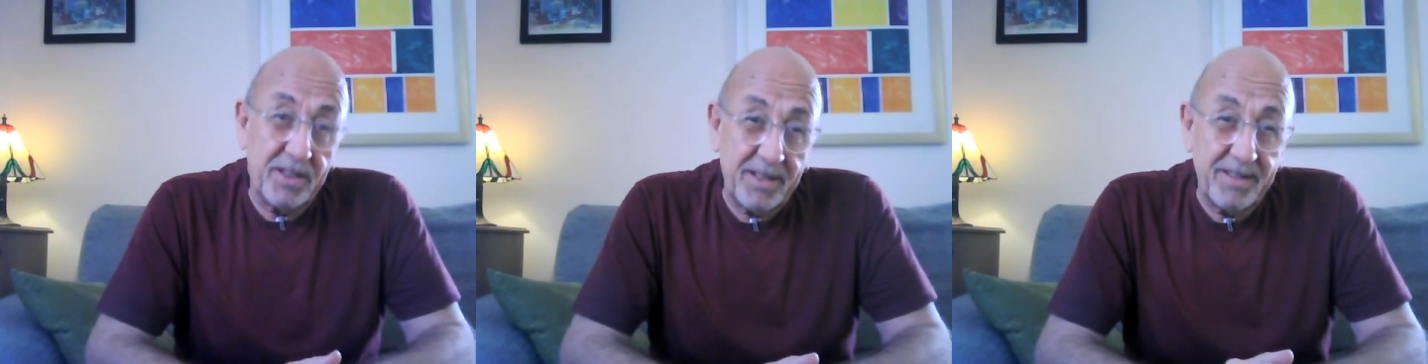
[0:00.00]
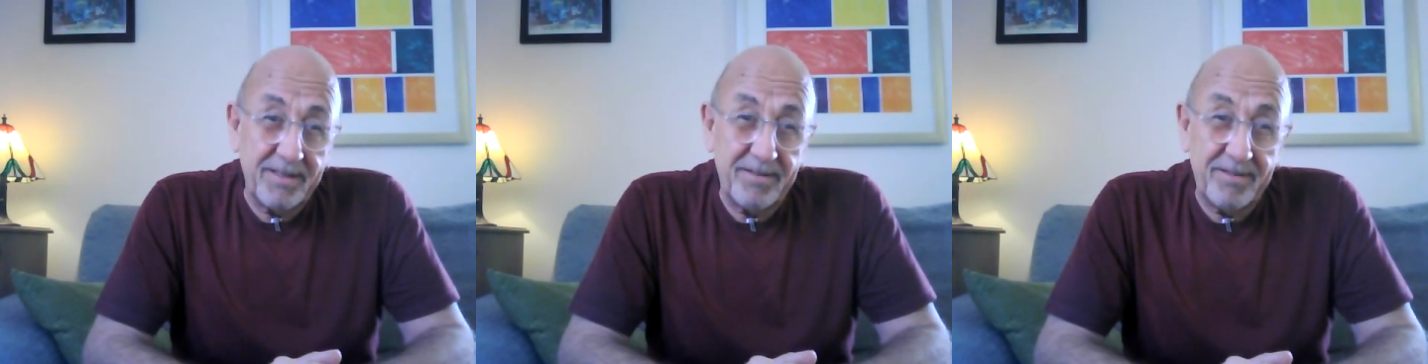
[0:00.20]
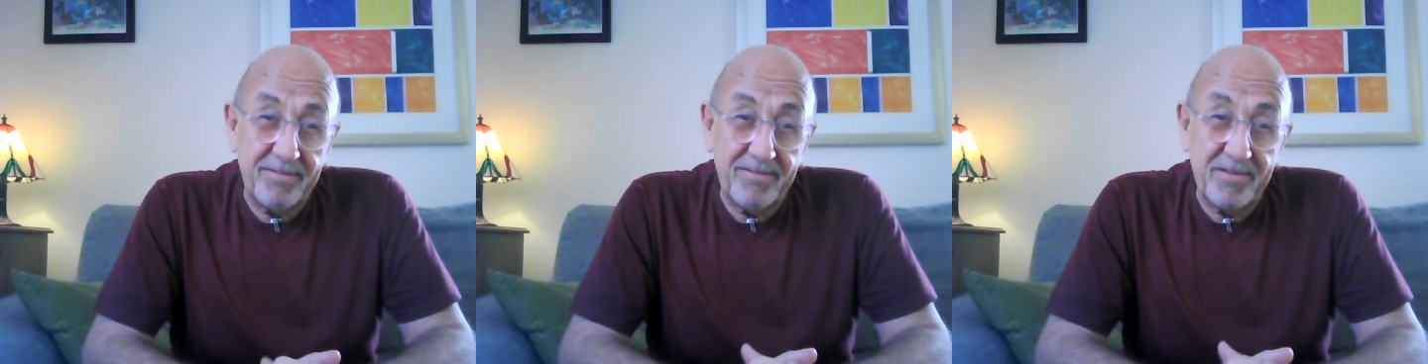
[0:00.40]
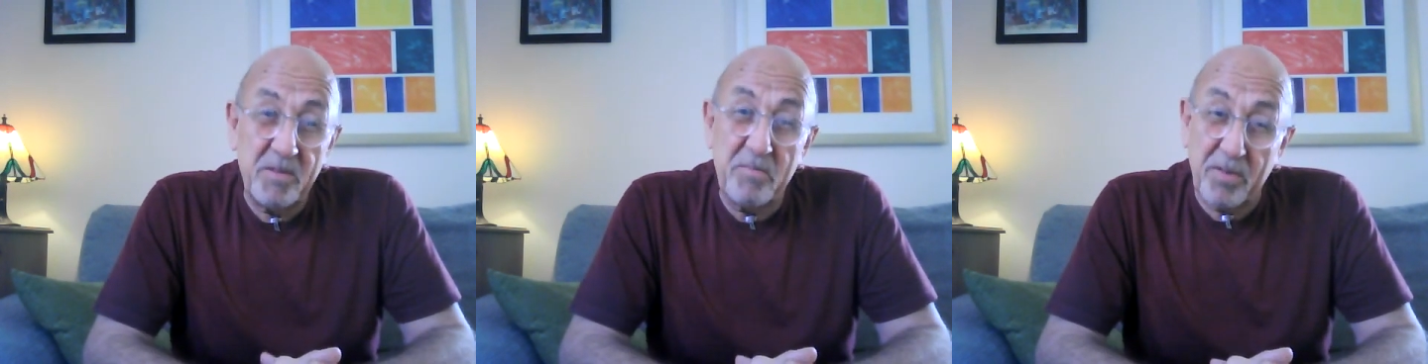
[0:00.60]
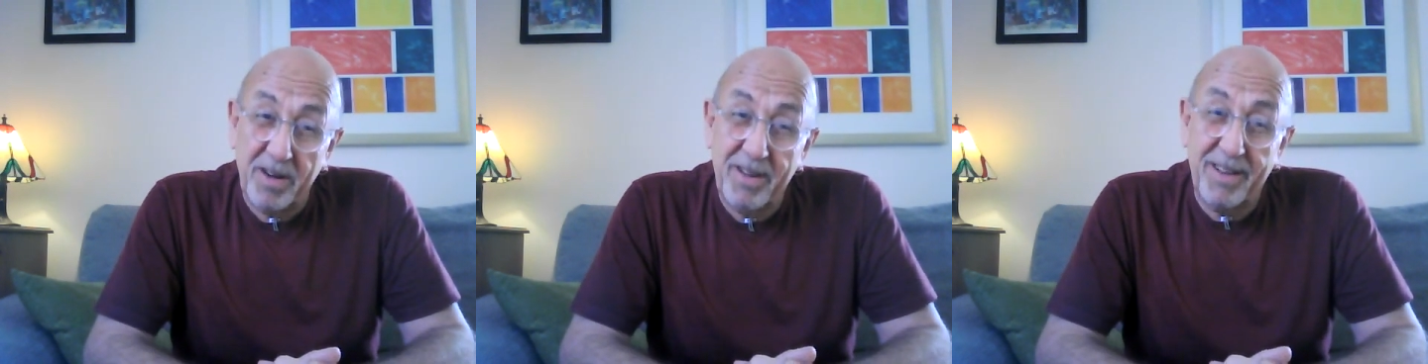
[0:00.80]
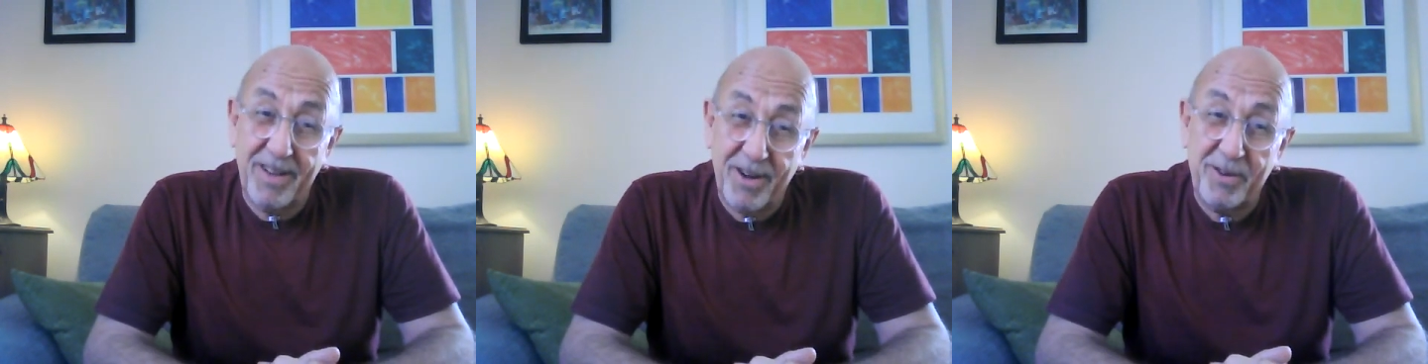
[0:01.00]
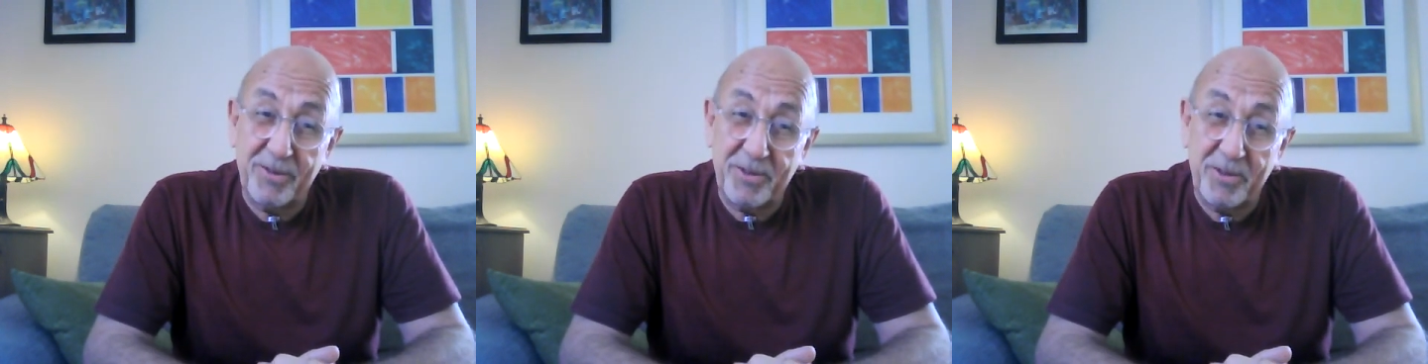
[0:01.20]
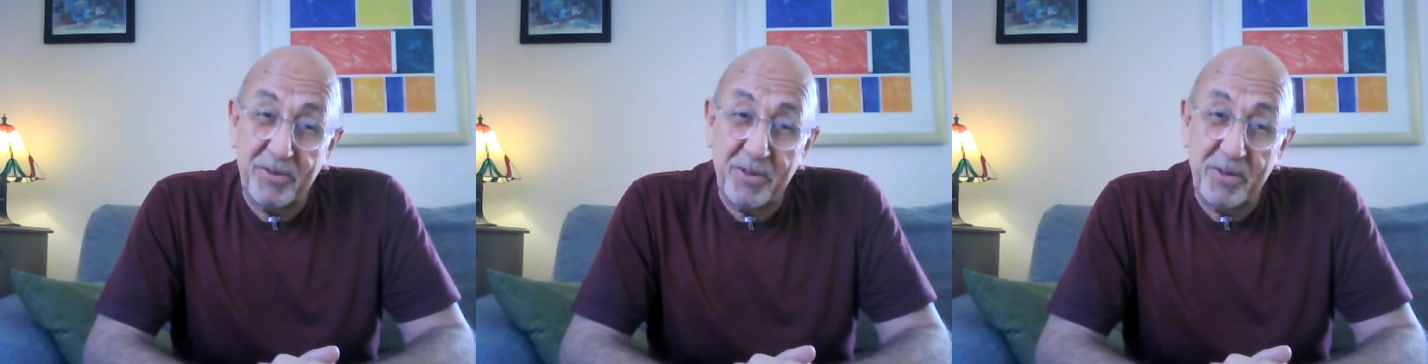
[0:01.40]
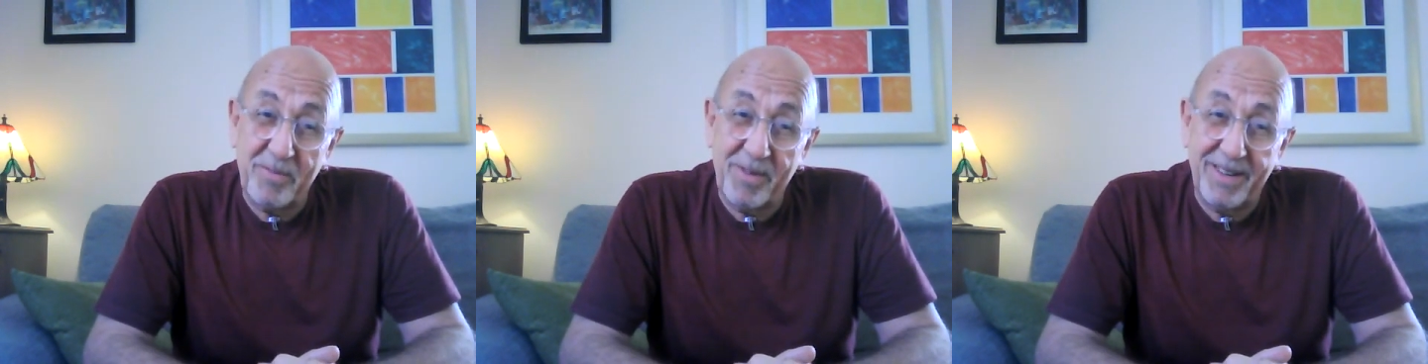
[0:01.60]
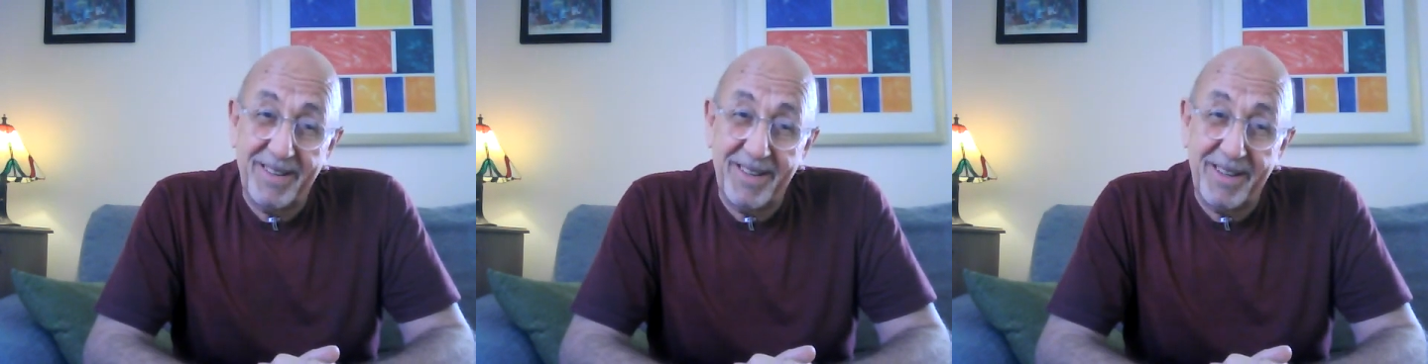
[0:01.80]
and the pretty girls all knew
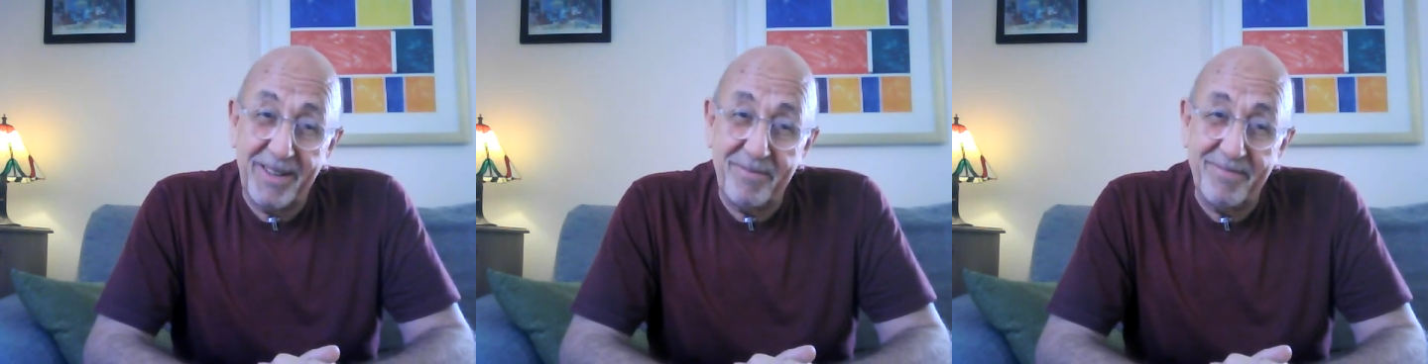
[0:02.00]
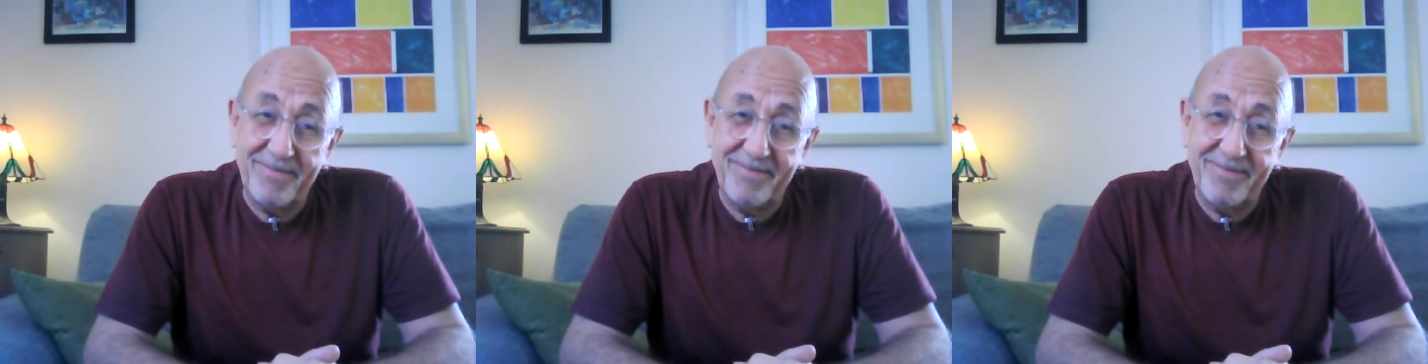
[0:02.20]
my name.